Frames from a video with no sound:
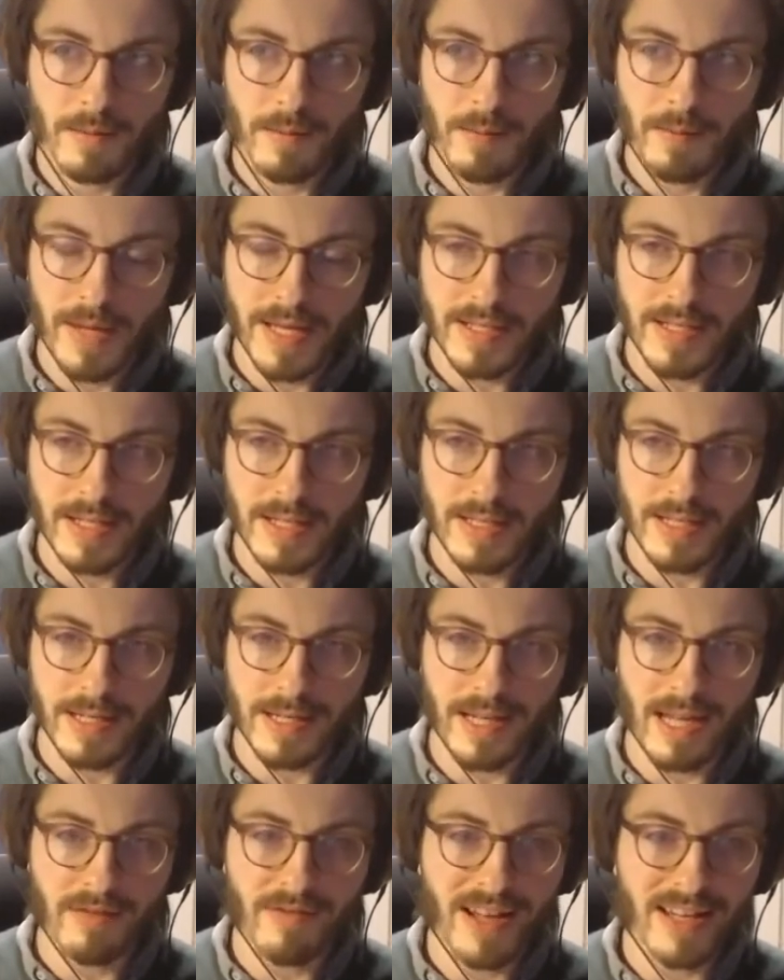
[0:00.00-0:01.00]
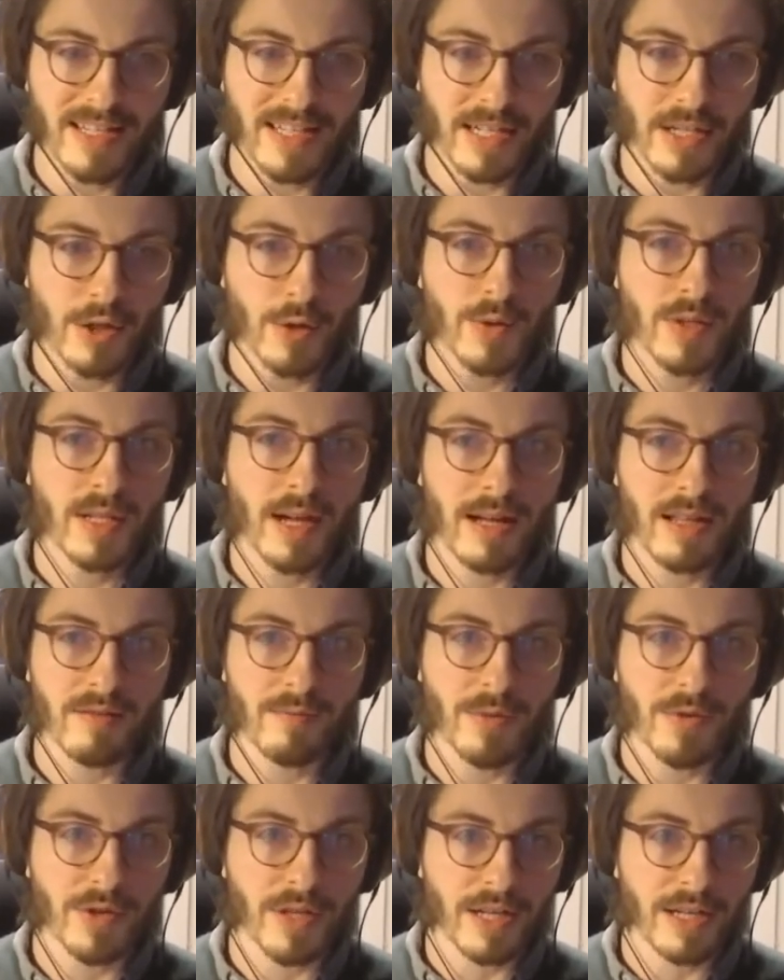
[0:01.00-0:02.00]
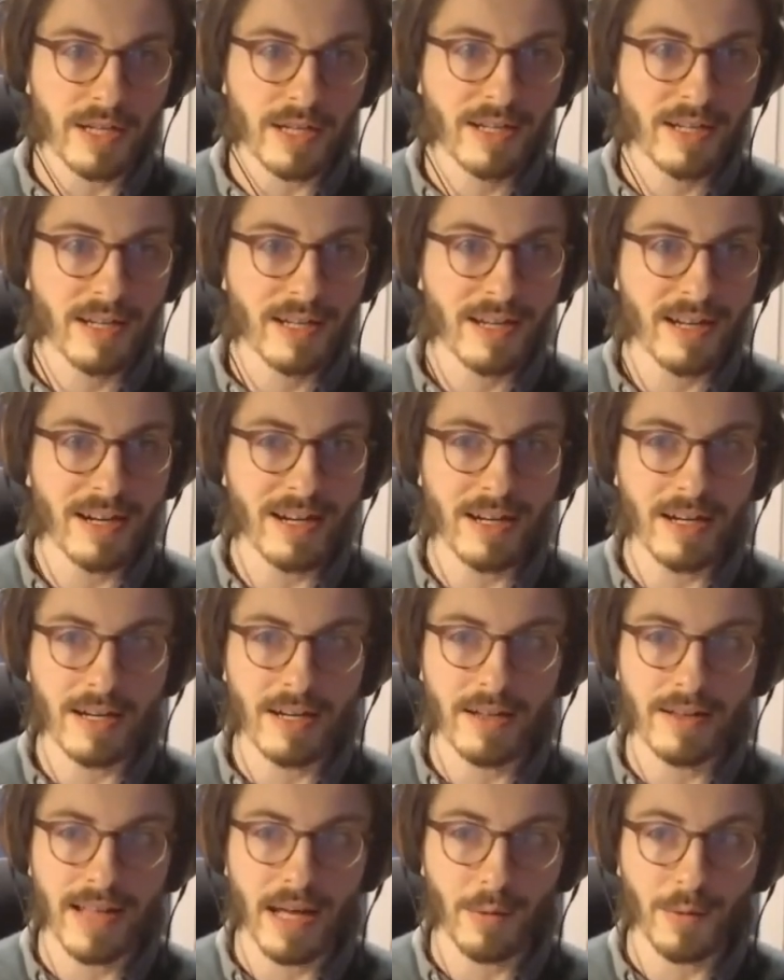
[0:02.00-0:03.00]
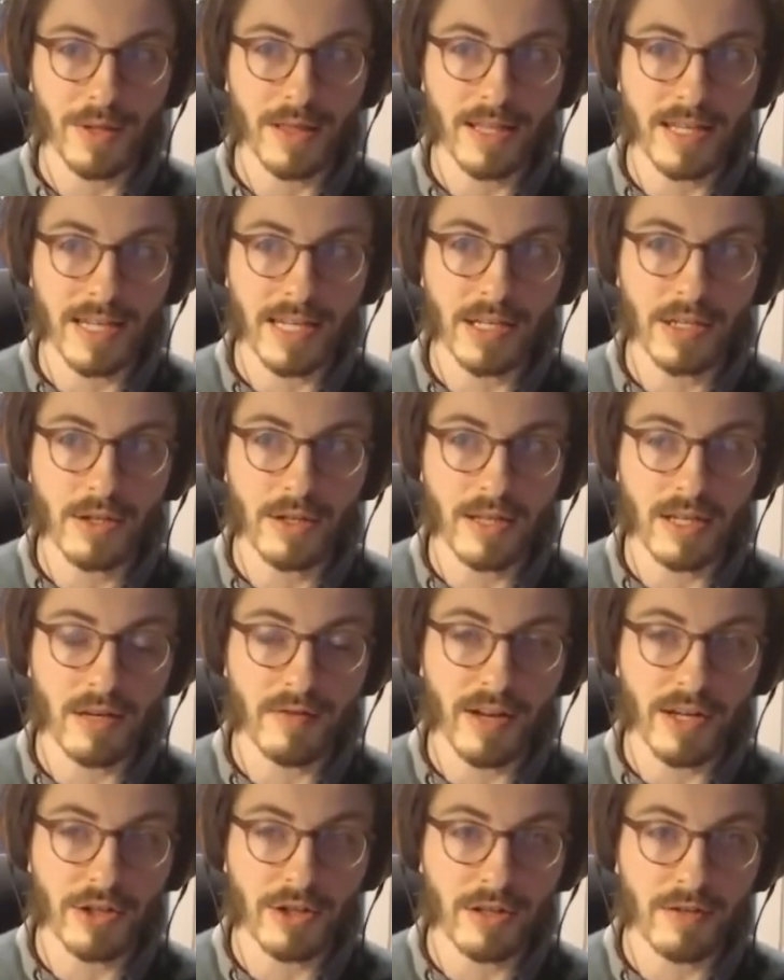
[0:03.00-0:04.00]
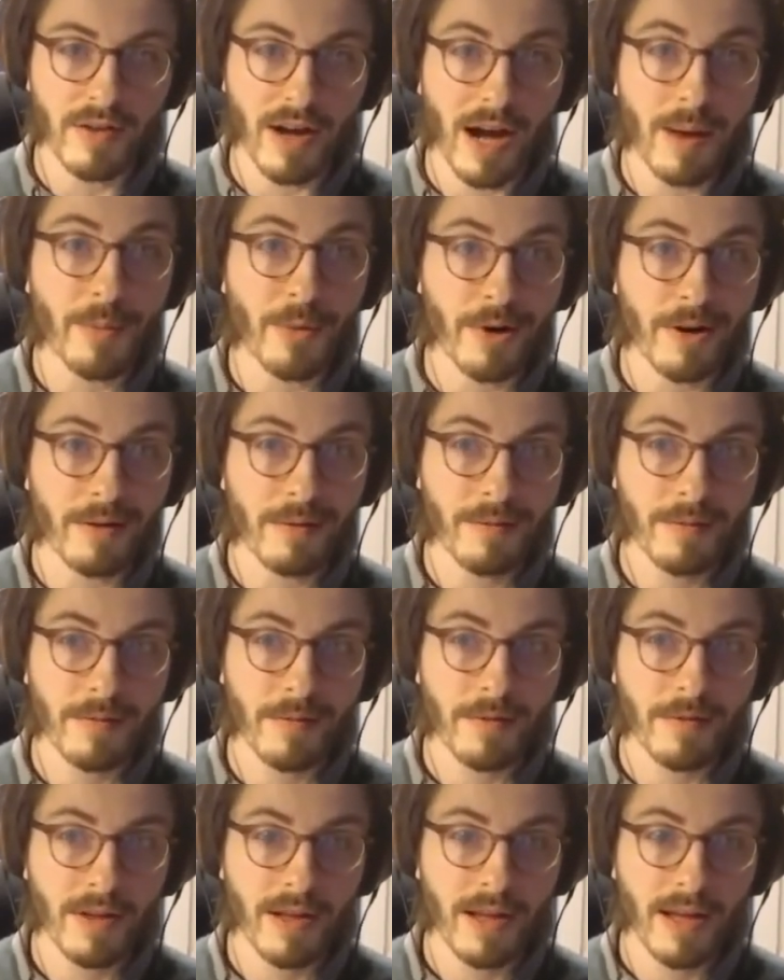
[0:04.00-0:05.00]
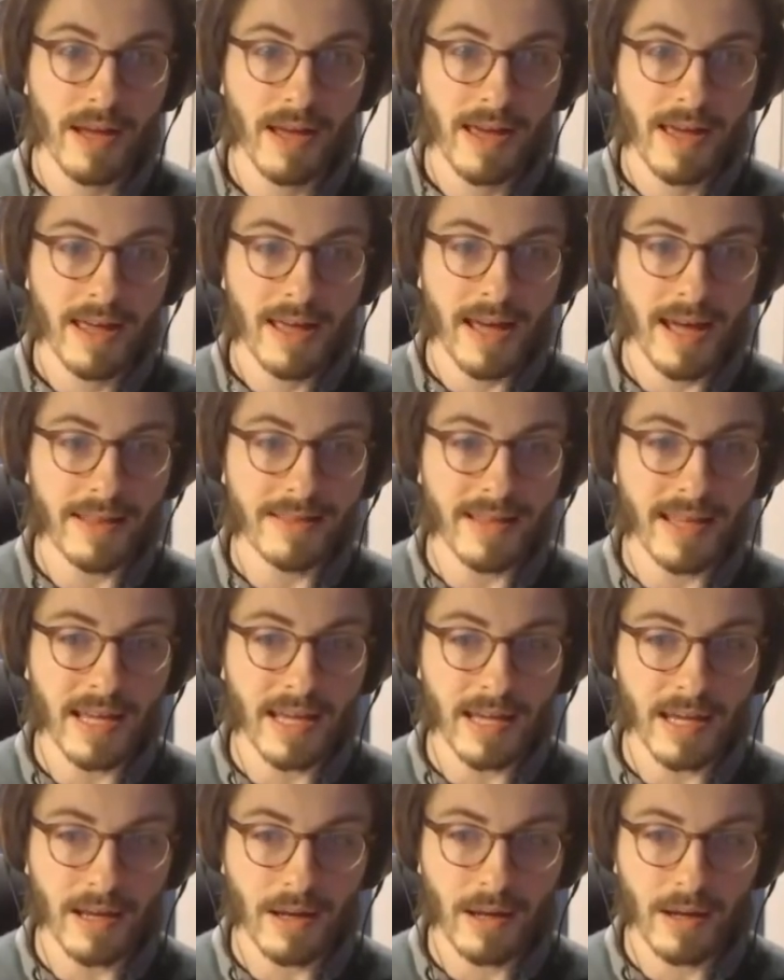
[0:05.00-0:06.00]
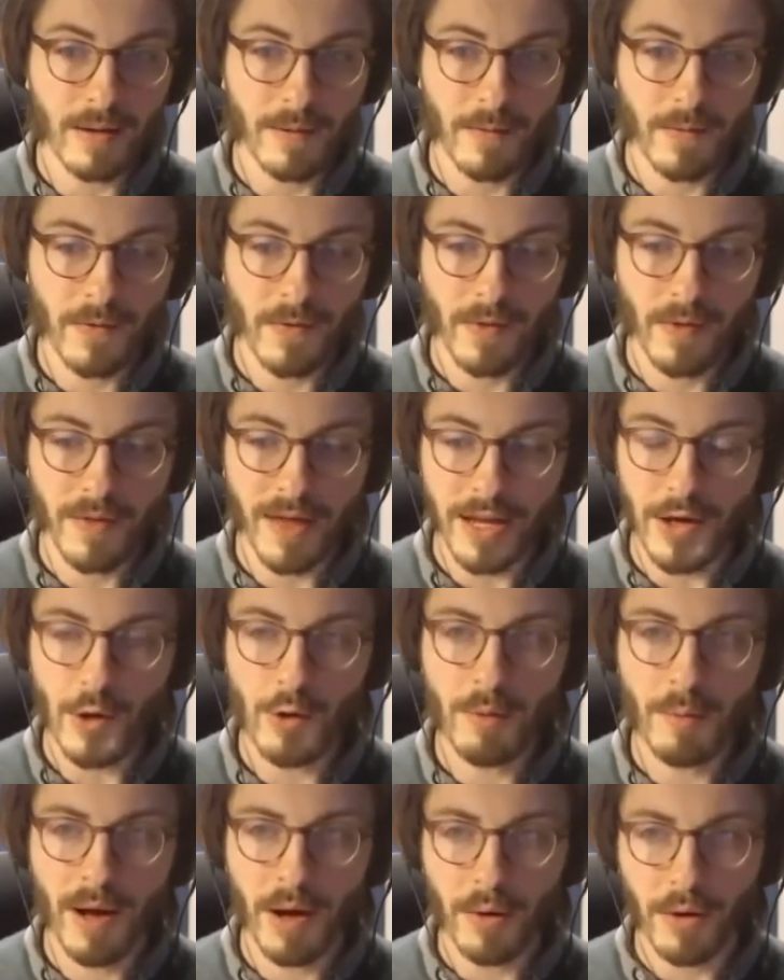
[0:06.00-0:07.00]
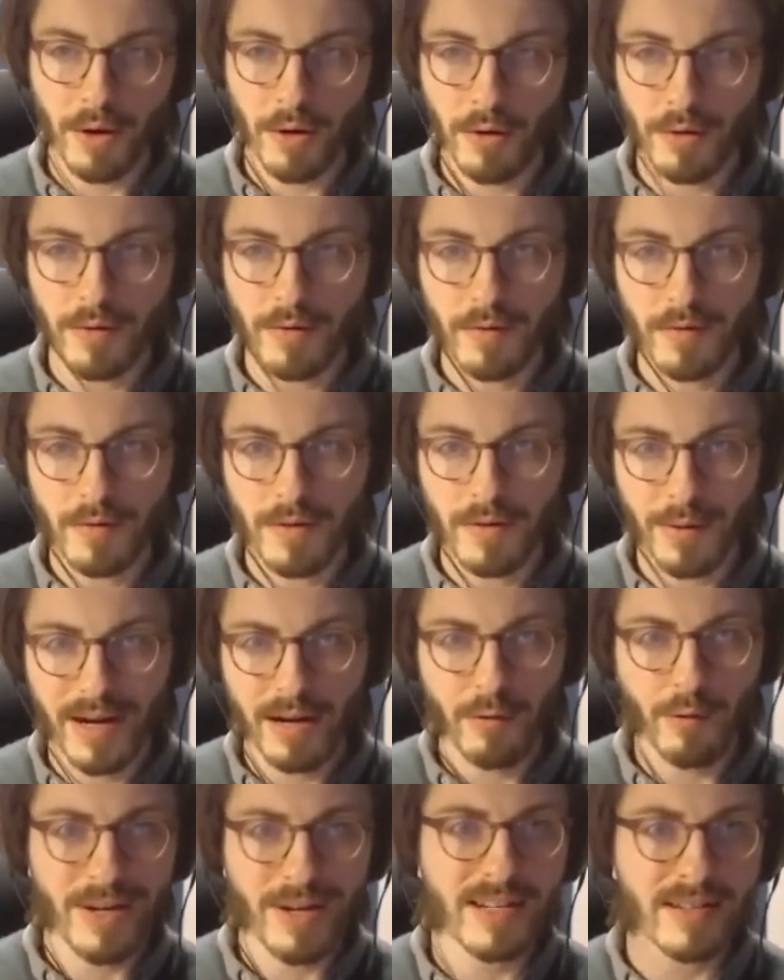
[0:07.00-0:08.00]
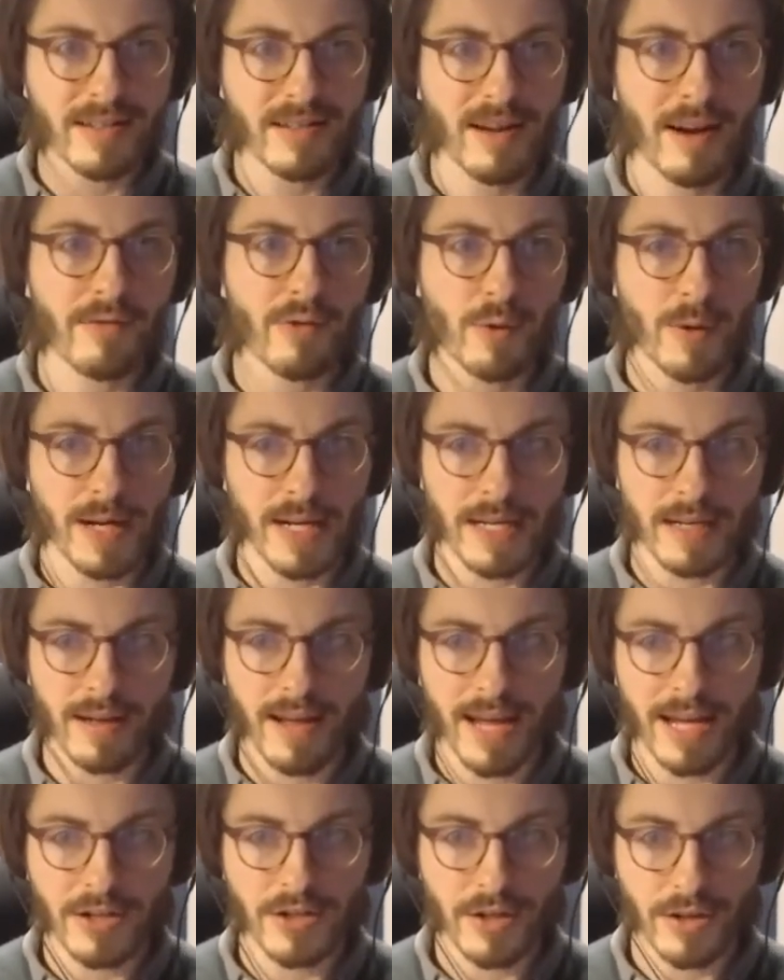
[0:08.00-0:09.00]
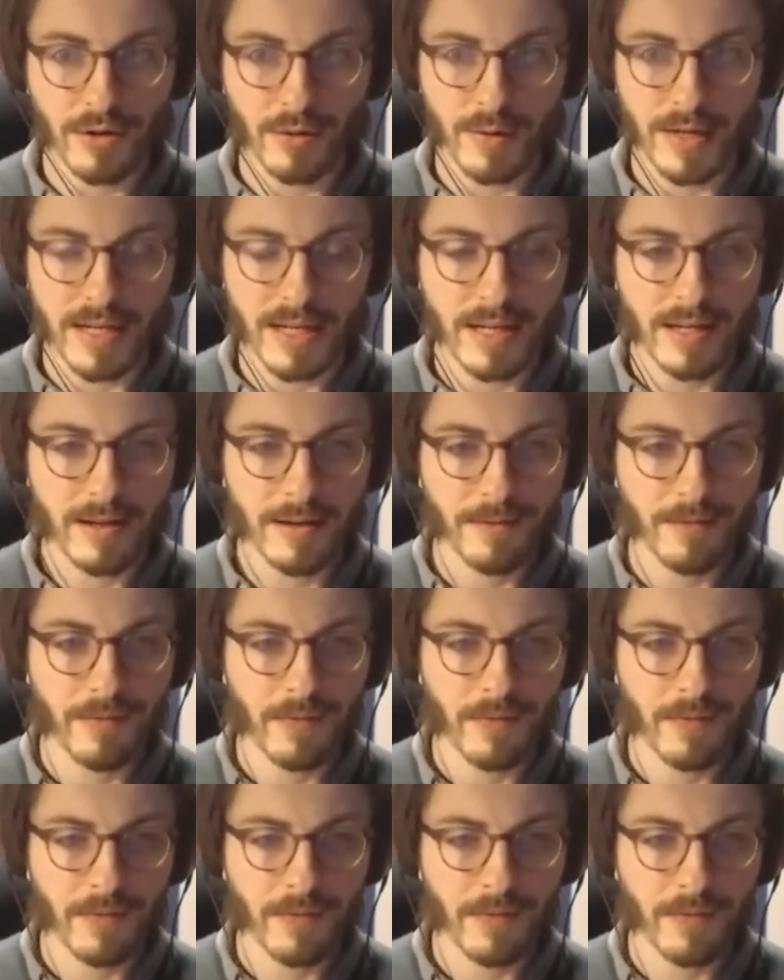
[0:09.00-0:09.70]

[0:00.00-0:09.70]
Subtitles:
basically inventing a new style of music that would lead to the invention of opera. And they were kind of rediscovering ancient Greek